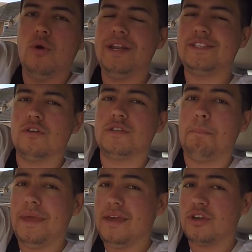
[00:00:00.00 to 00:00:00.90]
We need to go to
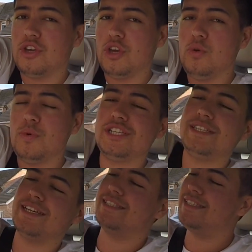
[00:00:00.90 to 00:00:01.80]
B&Q, which is
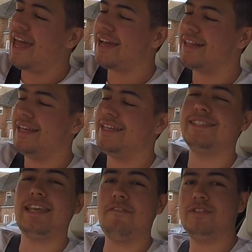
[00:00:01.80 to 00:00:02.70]
exactly
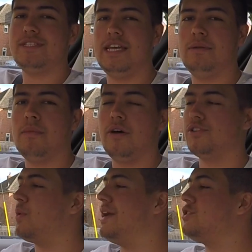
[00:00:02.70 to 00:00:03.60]
17 miles away.